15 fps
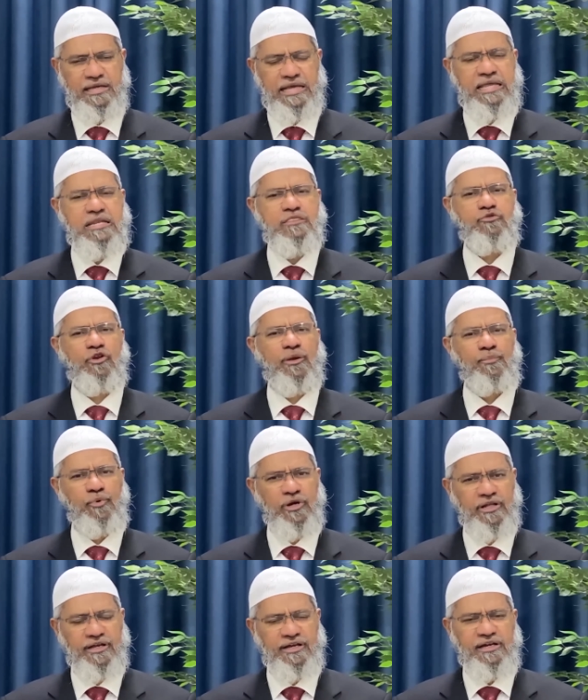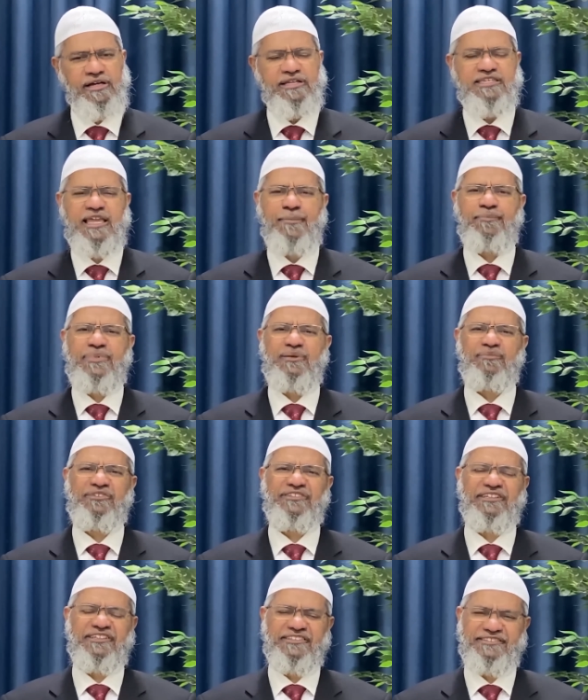in Surah Mulk, chapter number
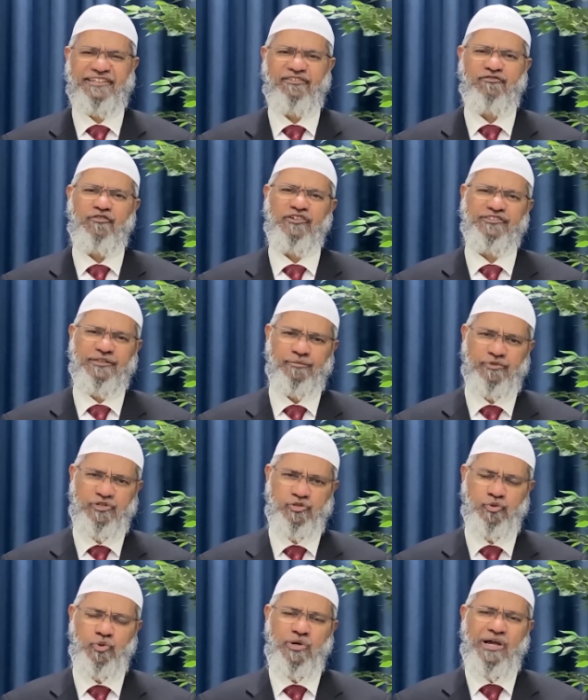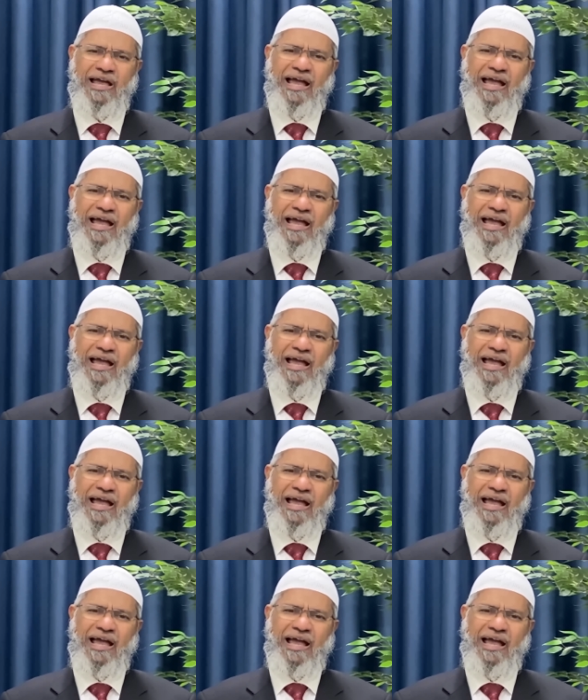67, verse number 2.